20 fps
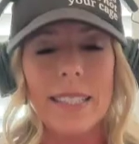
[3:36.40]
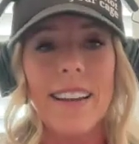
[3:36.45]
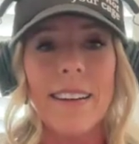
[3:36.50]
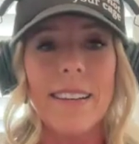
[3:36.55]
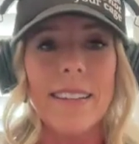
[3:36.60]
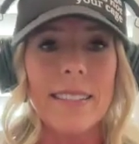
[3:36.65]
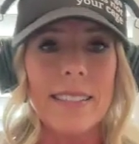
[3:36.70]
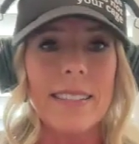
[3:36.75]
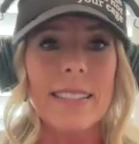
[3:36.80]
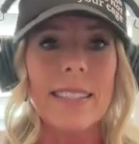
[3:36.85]

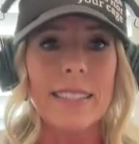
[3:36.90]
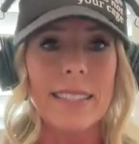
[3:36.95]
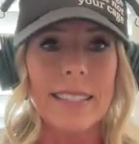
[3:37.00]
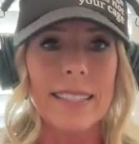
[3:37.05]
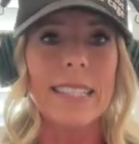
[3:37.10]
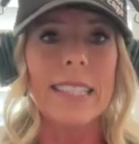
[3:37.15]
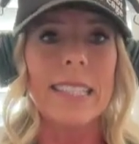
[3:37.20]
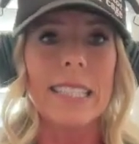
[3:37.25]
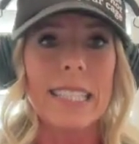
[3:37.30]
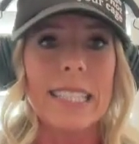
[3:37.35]

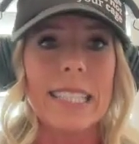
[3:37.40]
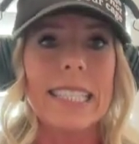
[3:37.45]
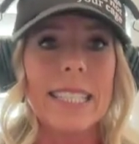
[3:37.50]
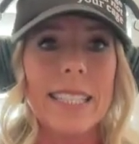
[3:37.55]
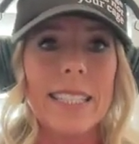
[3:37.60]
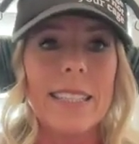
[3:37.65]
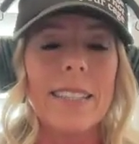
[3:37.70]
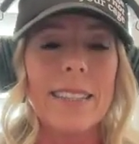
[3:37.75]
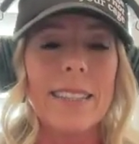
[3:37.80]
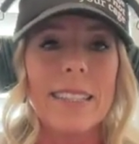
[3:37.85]

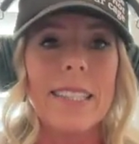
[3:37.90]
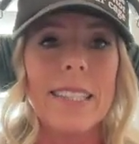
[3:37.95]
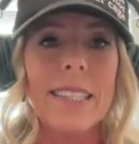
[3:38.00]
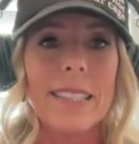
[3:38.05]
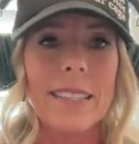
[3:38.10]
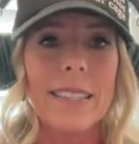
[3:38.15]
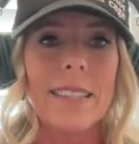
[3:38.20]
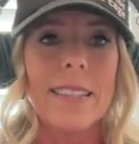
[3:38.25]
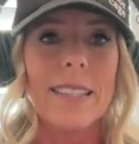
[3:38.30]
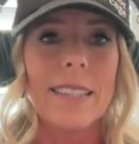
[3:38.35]

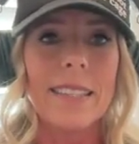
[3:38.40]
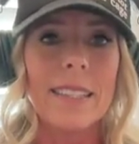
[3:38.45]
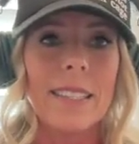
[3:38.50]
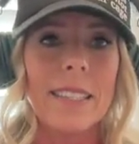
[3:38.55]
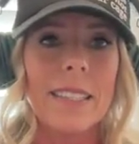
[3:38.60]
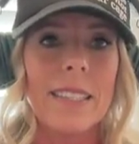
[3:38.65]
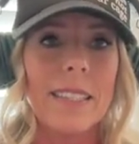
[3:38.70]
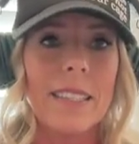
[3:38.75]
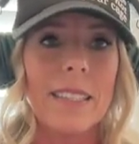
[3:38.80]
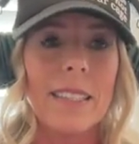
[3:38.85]

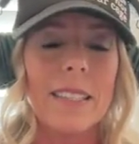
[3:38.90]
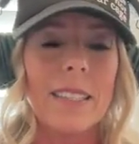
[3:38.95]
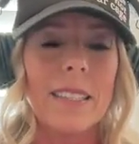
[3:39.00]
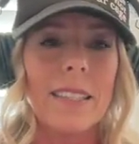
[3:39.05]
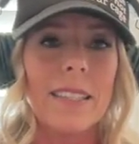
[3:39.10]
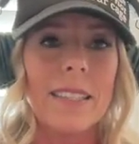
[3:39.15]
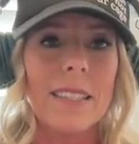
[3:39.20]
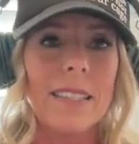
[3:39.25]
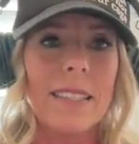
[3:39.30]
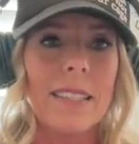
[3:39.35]

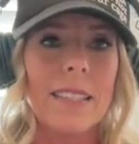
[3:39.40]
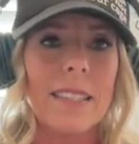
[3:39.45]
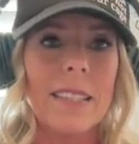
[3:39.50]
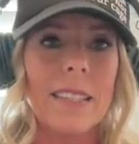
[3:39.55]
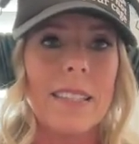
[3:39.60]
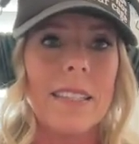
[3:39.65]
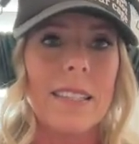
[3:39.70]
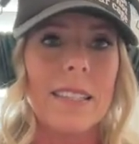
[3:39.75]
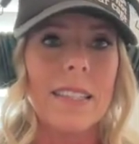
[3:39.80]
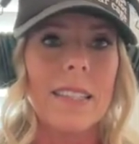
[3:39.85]

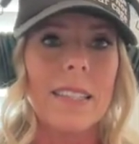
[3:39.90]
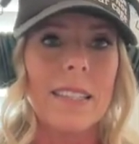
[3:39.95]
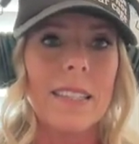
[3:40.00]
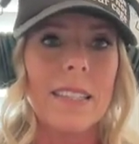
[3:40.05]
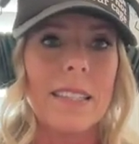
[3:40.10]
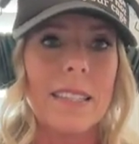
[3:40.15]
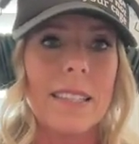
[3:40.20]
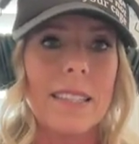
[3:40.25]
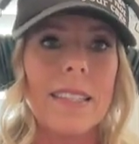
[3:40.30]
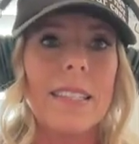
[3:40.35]

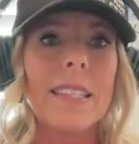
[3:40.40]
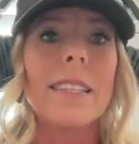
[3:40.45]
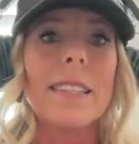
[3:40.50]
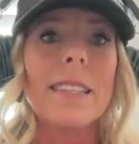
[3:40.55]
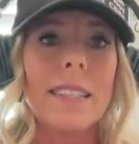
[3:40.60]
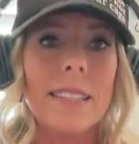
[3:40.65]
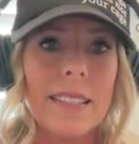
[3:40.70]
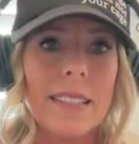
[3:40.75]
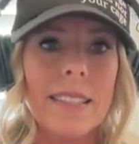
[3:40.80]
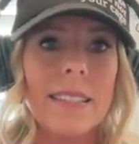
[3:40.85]

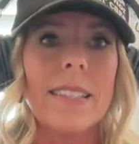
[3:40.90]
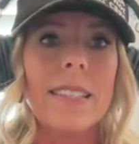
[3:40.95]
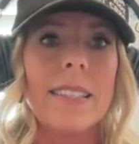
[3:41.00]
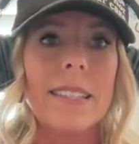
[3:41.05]
This person isn't speaking.